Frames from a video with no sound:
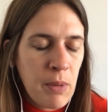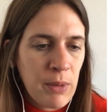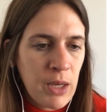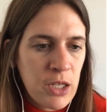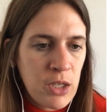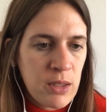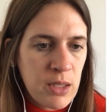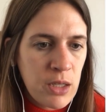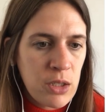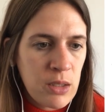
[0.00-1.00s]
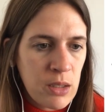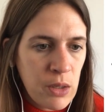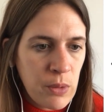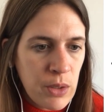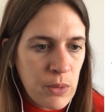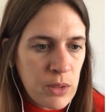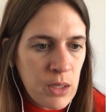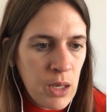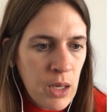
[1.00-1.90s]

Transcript: publication sections and logos.